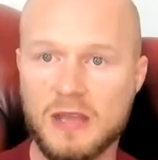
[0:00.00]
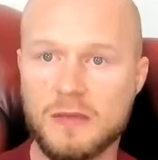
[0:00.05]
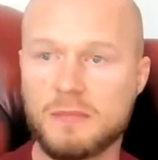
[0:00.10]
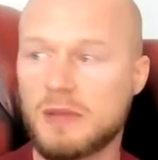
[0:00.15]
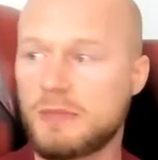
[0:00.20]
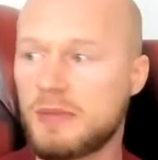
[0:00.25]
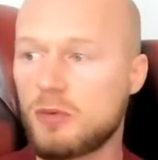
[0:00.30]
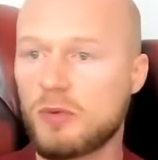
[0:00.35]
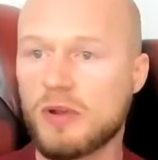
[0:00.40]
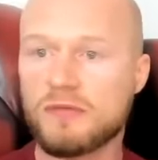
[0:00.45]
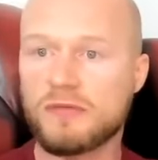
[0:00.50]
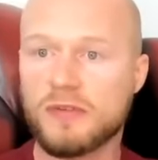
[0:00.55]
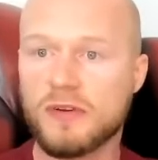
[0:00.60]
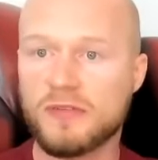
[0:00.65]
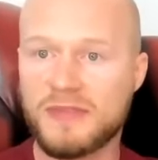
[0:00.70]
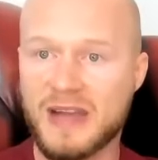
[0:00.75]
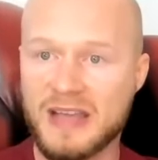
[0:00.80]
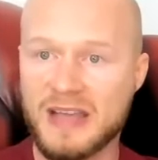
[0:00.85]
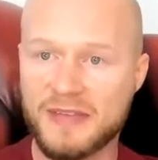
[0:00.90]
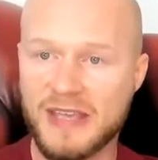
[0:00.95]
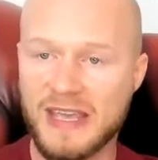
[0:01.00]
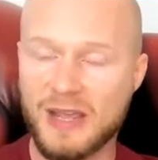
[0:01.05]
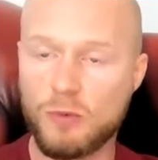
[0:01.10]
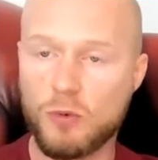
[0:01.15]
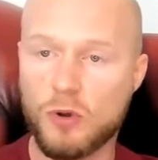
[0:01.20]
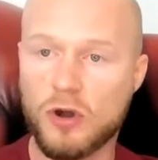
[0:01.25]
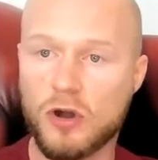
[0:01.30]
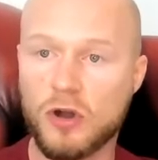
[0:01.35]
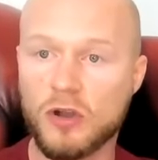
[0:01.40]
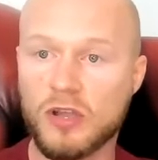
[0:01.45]
Maybe you went for a 5K
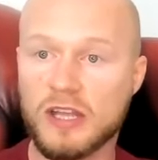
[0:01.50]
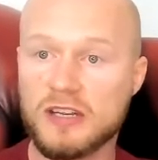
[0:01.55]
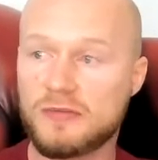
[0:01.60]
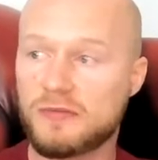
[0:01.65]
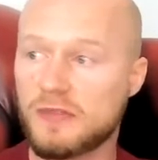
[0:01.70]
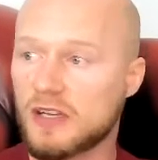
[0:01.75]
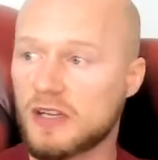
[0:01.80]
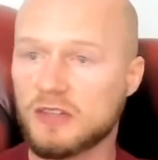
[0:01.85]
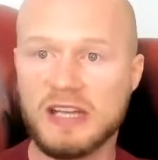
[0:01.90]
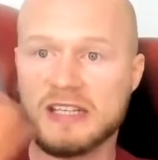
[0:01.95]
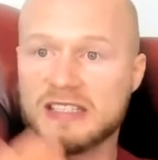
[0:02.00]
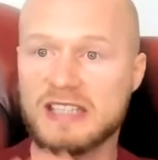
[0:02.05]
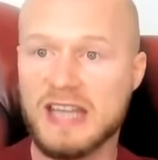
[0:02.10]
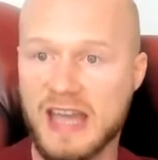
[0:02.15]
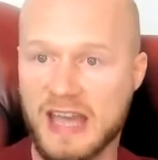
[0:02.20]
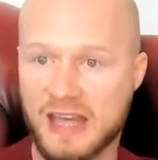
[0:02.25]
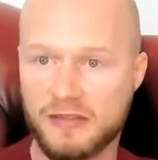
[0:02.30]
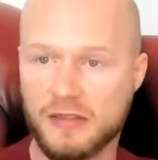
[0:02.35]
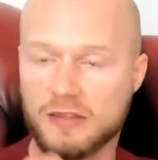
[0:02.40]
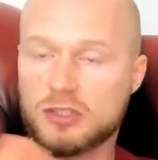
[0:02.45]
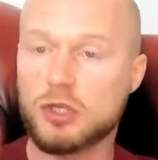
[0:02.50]
walk and you feel like death.